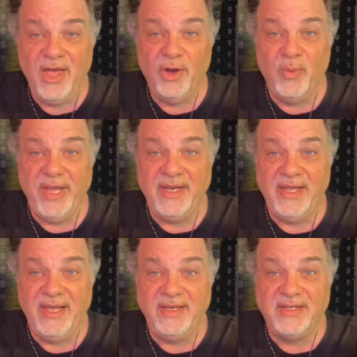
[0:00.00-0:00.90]
We
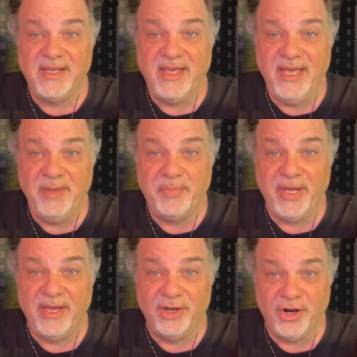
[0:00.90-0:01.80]
need to keep
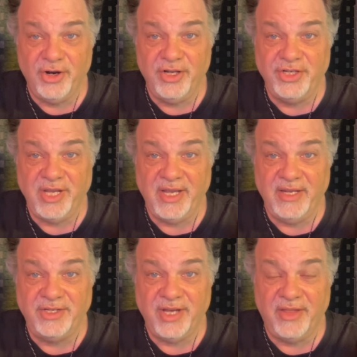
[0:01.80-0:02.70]
encouraging
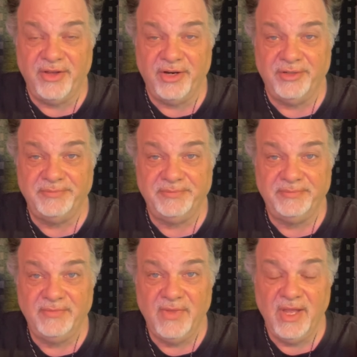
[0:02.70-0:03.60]
each other
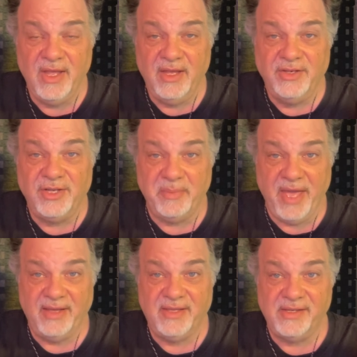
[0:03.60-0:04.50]
to
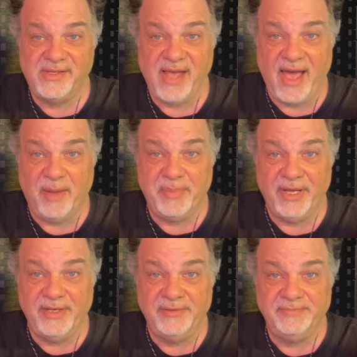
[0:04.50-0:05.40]
make this
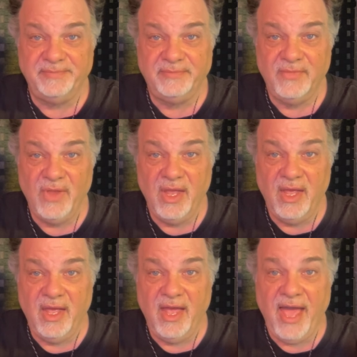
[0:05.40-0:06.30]
happen.
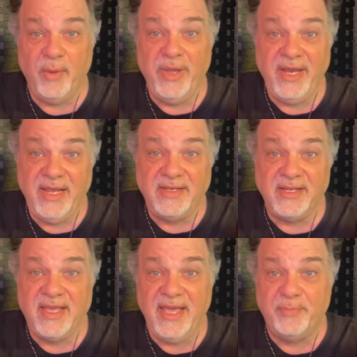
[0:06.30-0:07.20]
And we need to
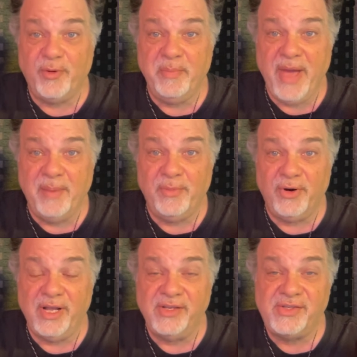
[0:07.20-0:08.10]
keep
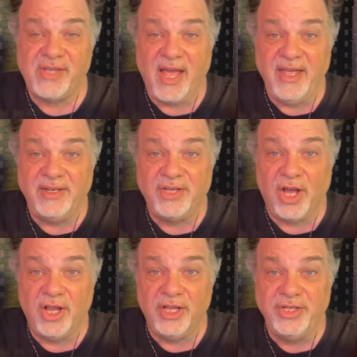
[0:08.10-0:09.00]
remembering
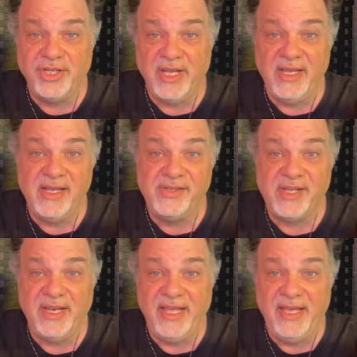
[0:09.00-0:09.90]
Scientology is
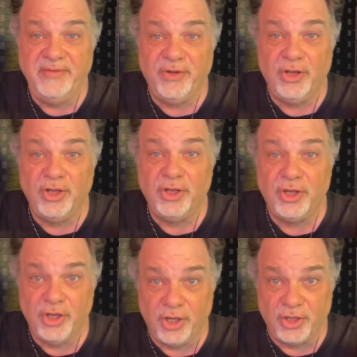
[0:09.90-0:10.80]
an evil
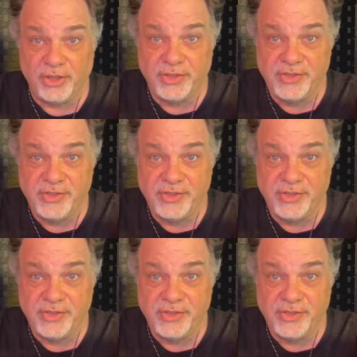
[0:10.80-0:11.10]
cult.